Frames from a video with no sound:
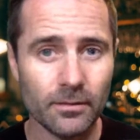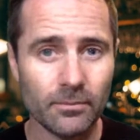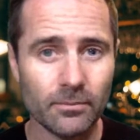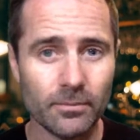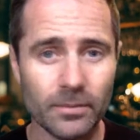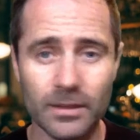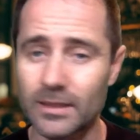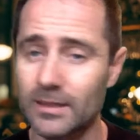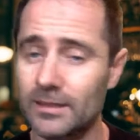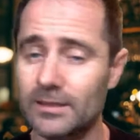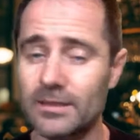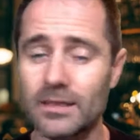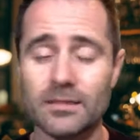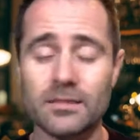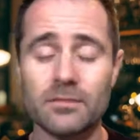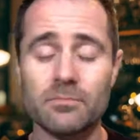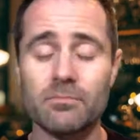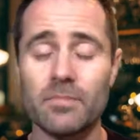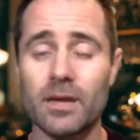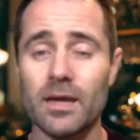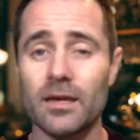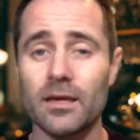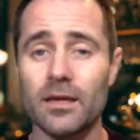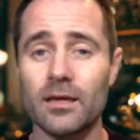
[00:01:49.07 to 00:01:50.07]
but it doesn't
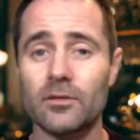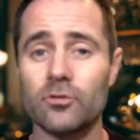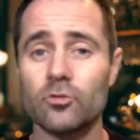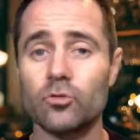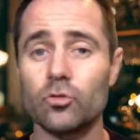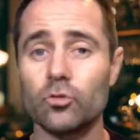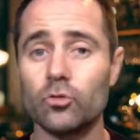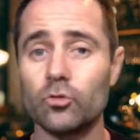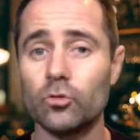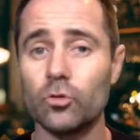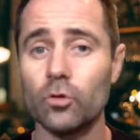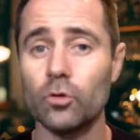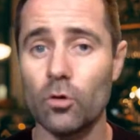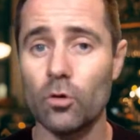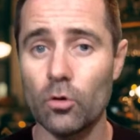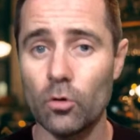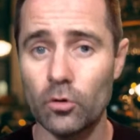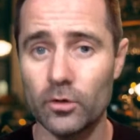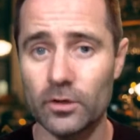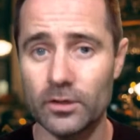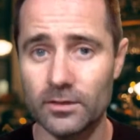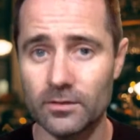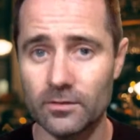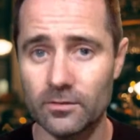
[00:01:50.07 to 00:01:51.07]
matter to your
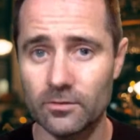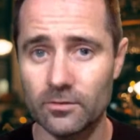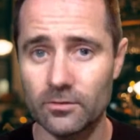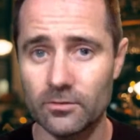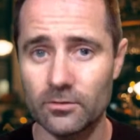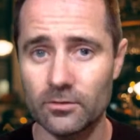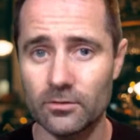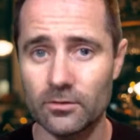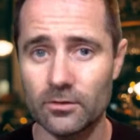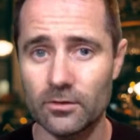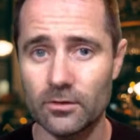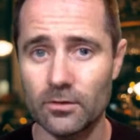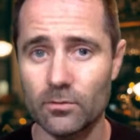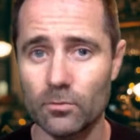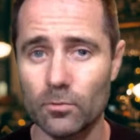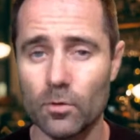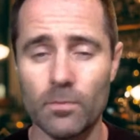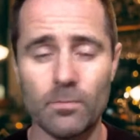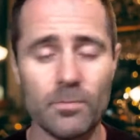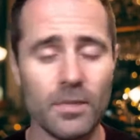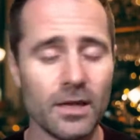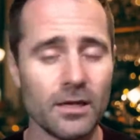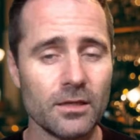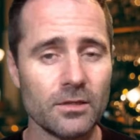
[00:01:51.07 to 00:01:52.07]
audience.
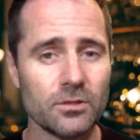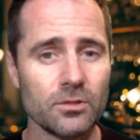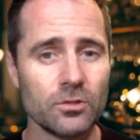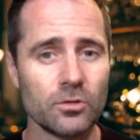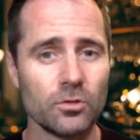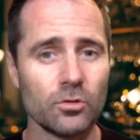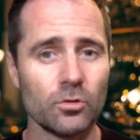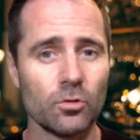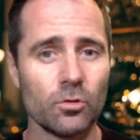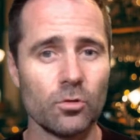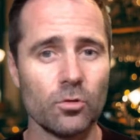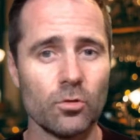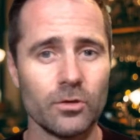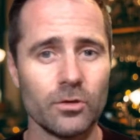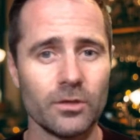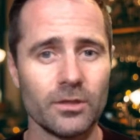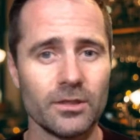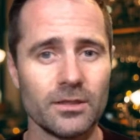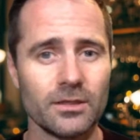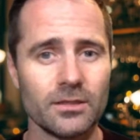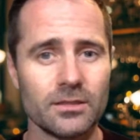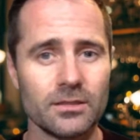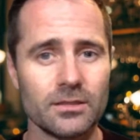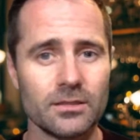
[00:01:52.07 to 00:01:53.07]
What matters to your
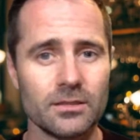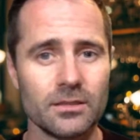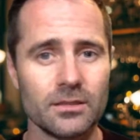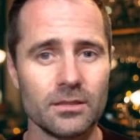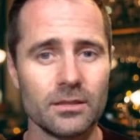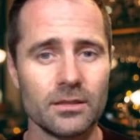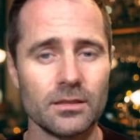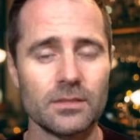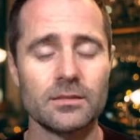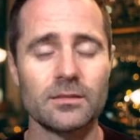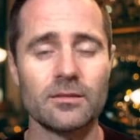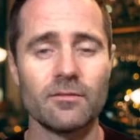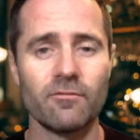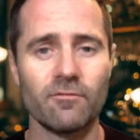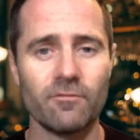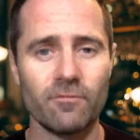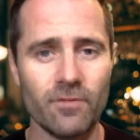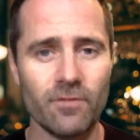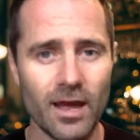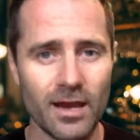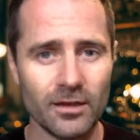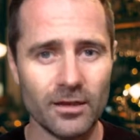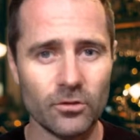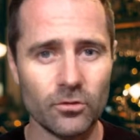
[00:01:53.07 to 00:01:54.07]
audience is the
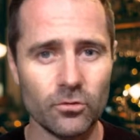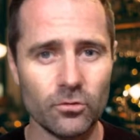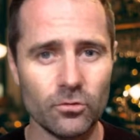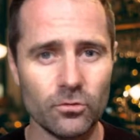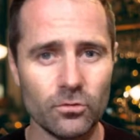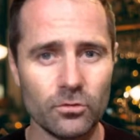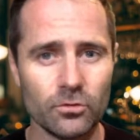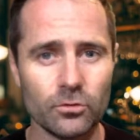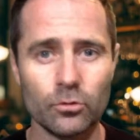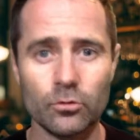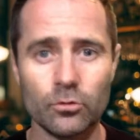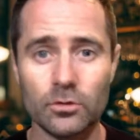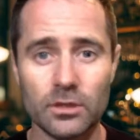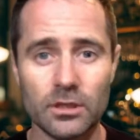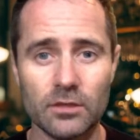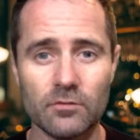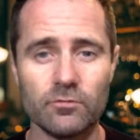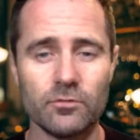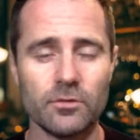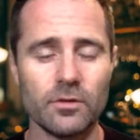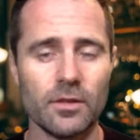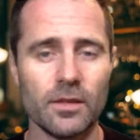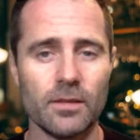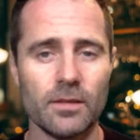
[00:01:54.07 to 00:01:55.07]
value you
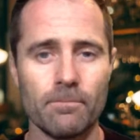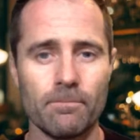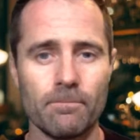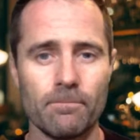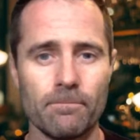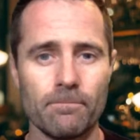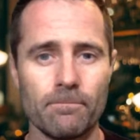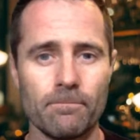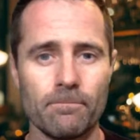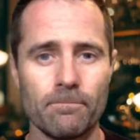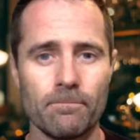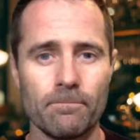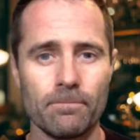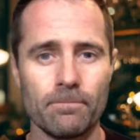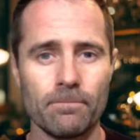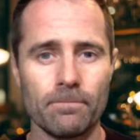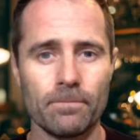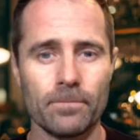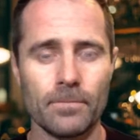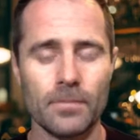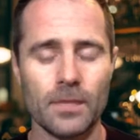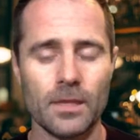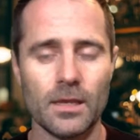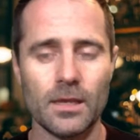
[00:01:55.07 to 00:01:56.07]
give to them.
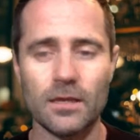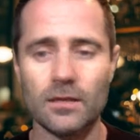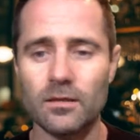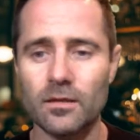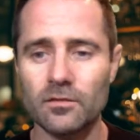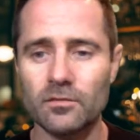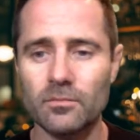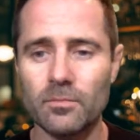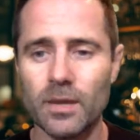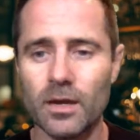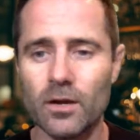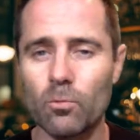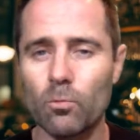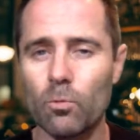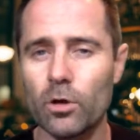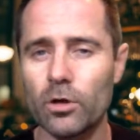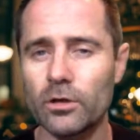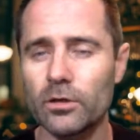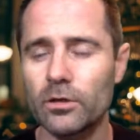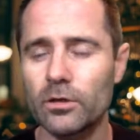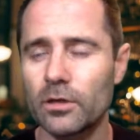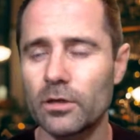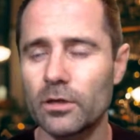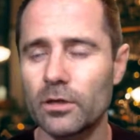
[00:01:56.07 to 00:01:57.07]
And it doesn't matter
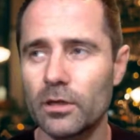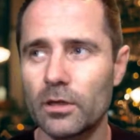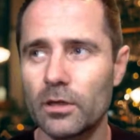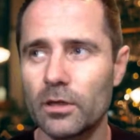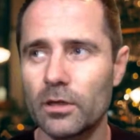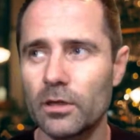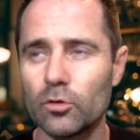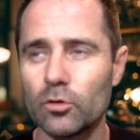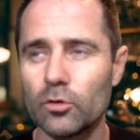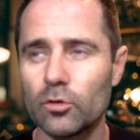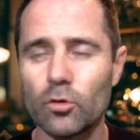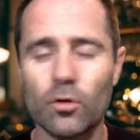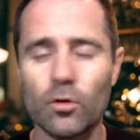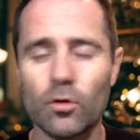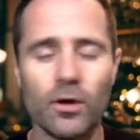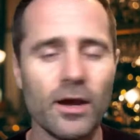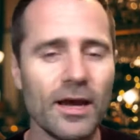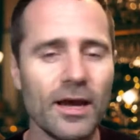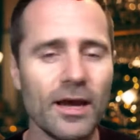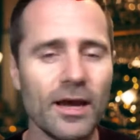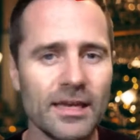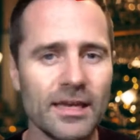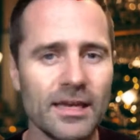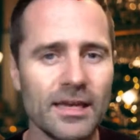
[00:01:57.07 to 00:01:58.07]
what
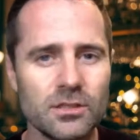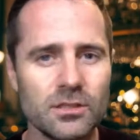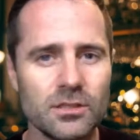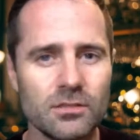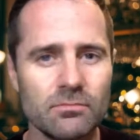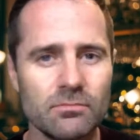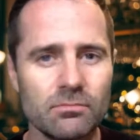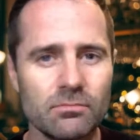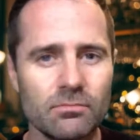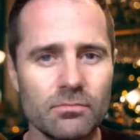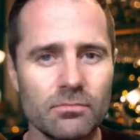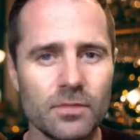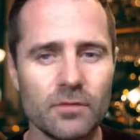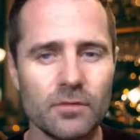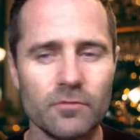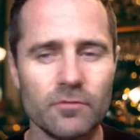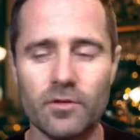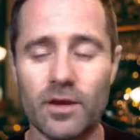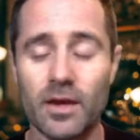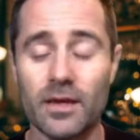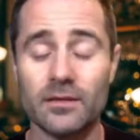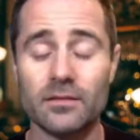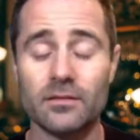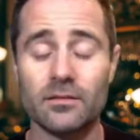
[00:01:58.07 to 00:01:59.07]
your age is.
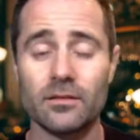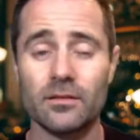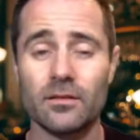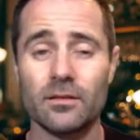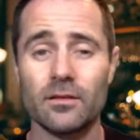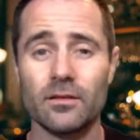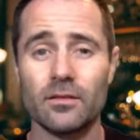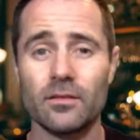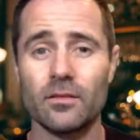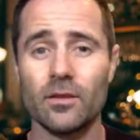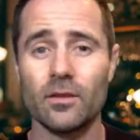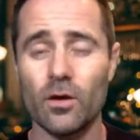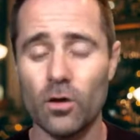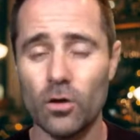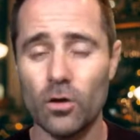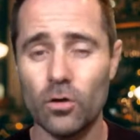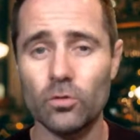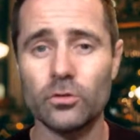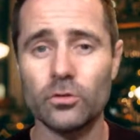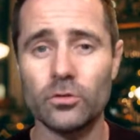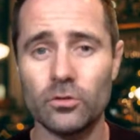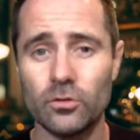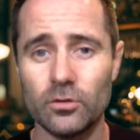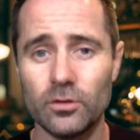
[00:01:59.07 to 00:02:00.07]
In fact,
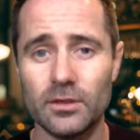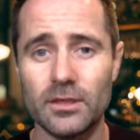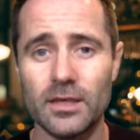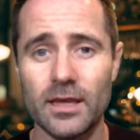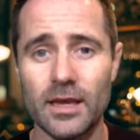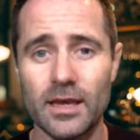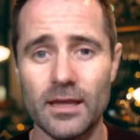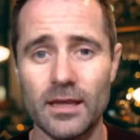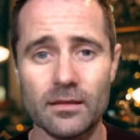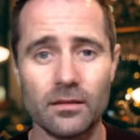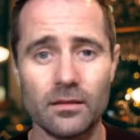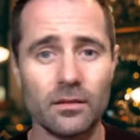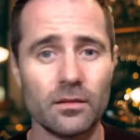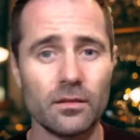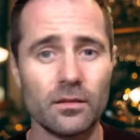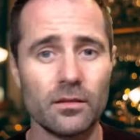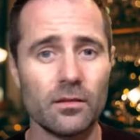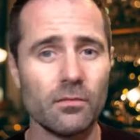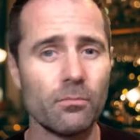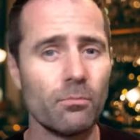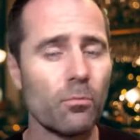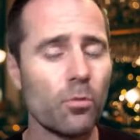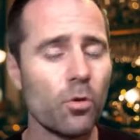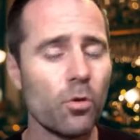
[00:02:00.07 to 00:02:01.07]
the older you get,
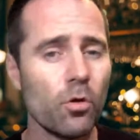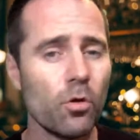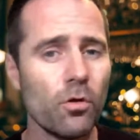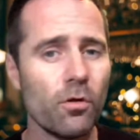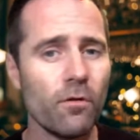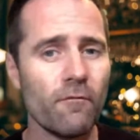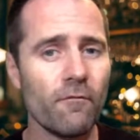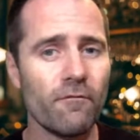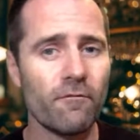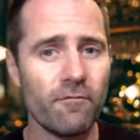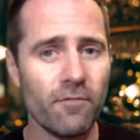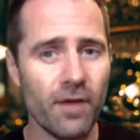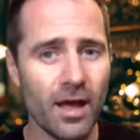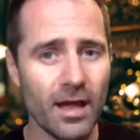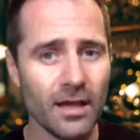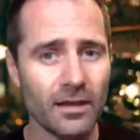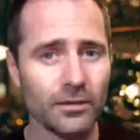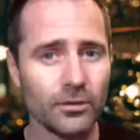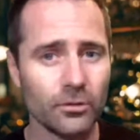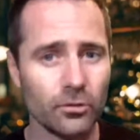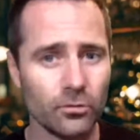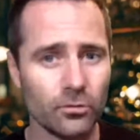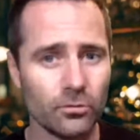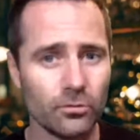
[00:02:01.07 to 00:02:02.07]
the more
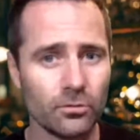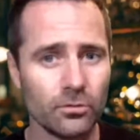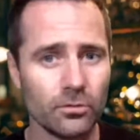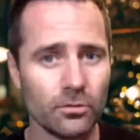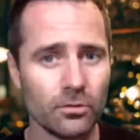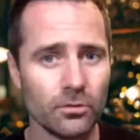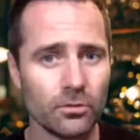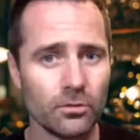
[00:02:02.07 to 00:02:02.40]
value